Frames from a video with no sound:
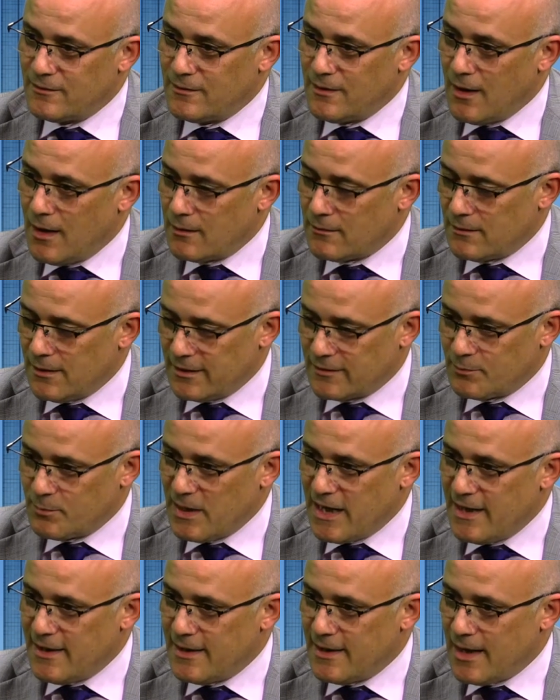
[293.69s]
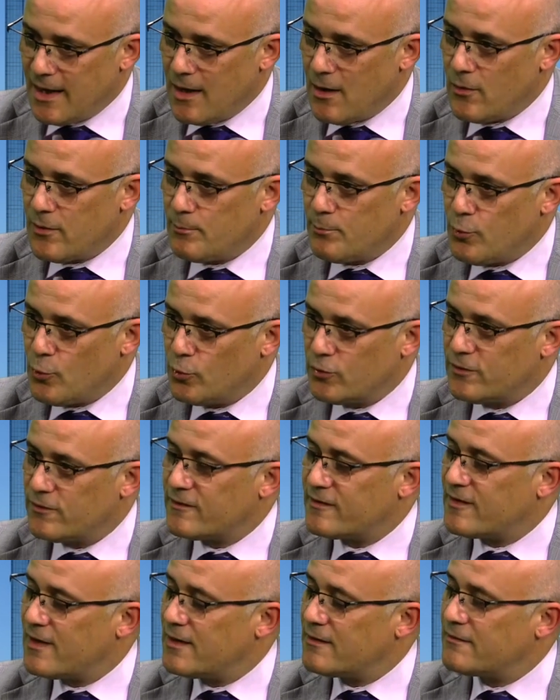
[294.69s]
uh, explaining how important
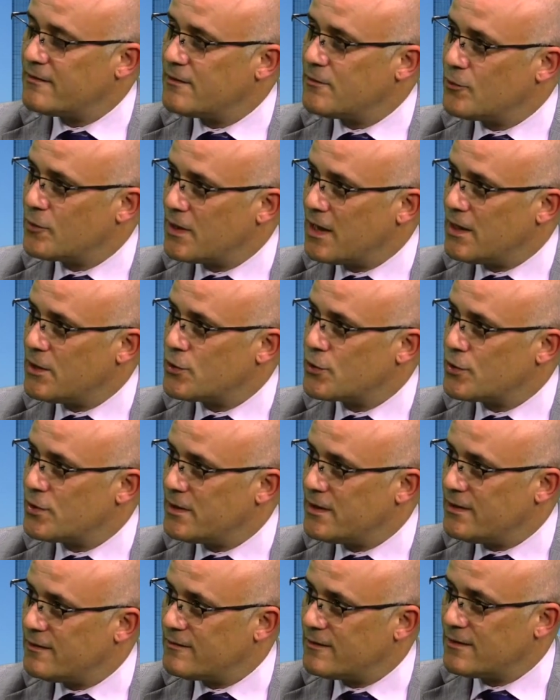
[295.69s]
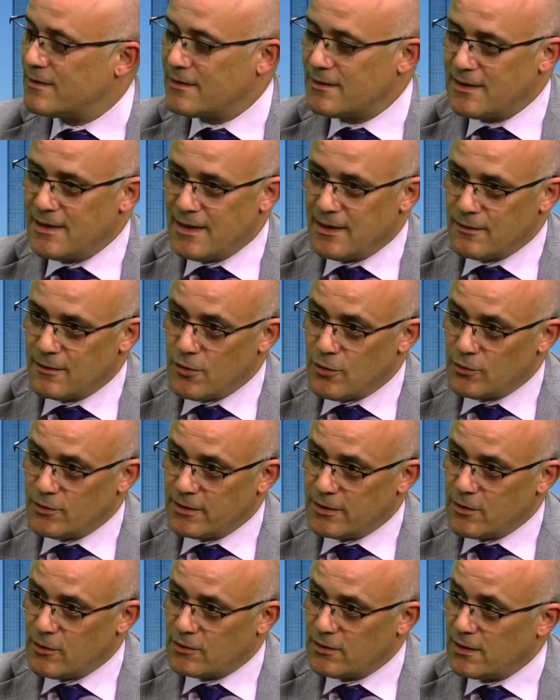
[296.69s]
science education is, and that they had gone
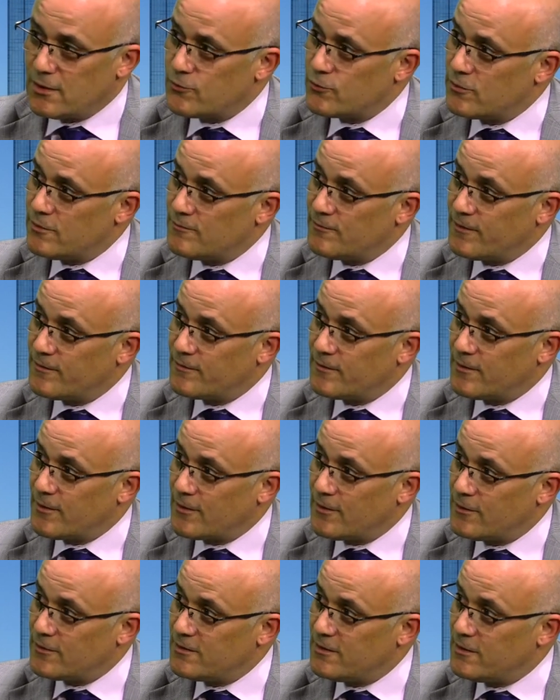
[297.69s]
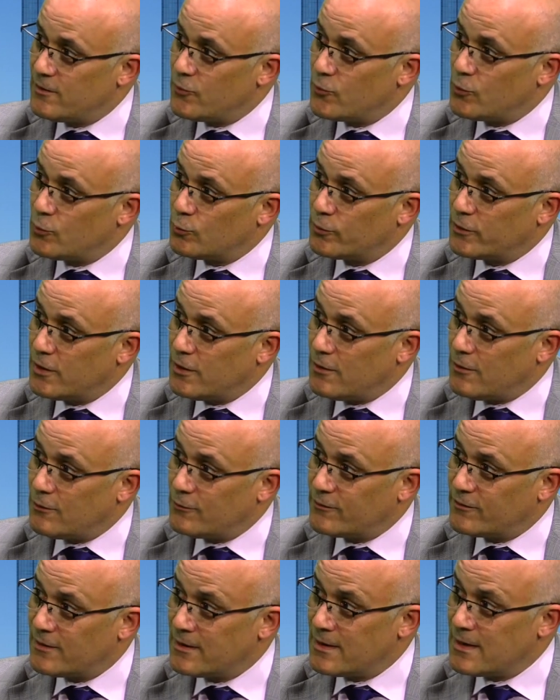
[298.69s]
and got 150 13-year-old
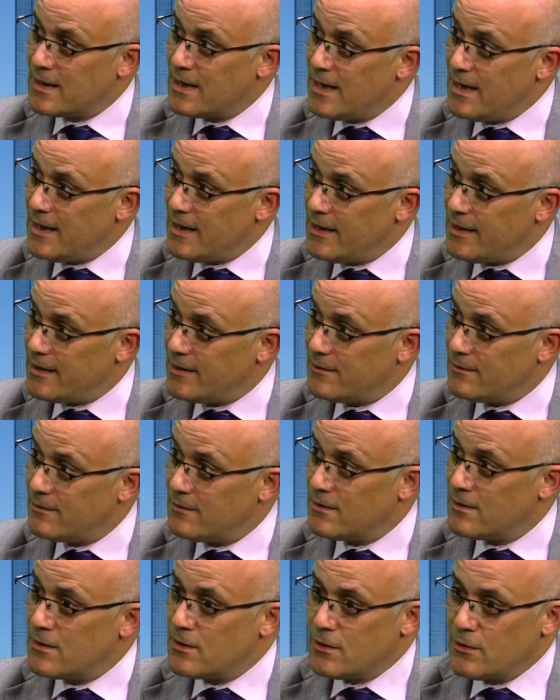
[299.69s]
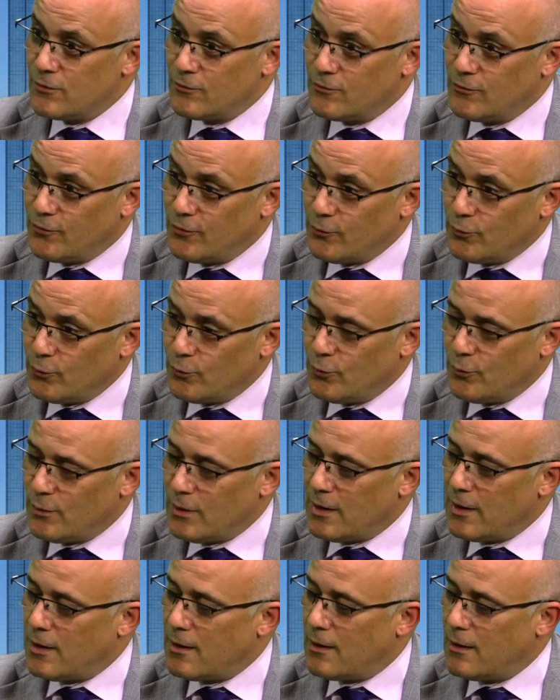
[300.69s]
girls in to
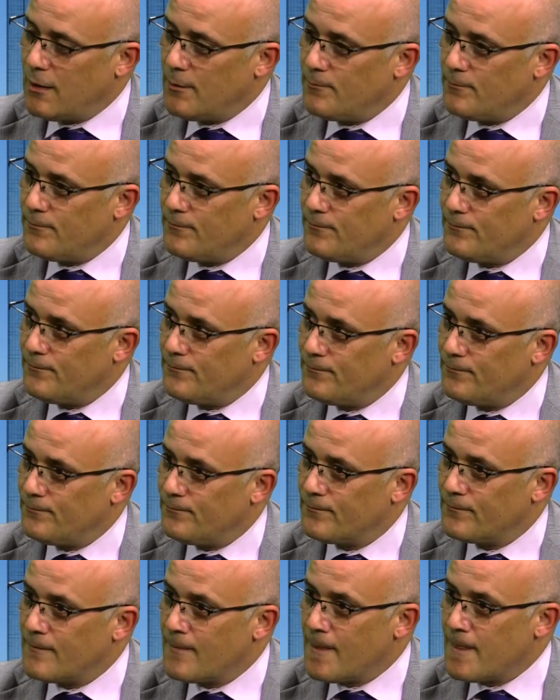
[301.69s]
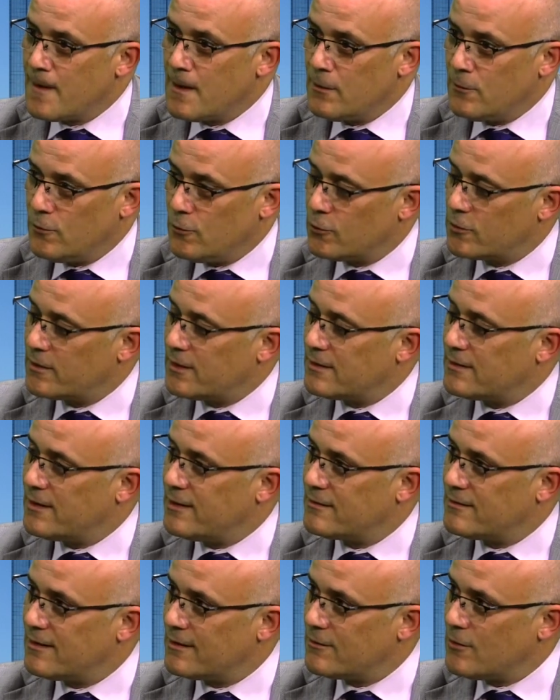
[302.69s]
um, look at their
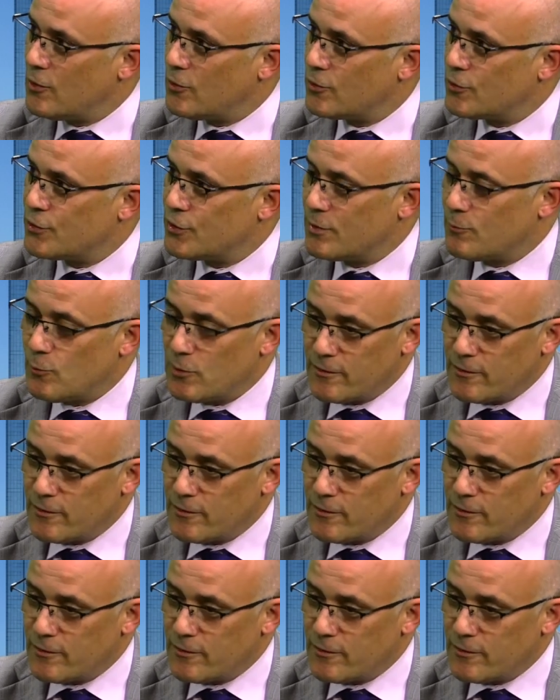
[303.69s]
technology. And one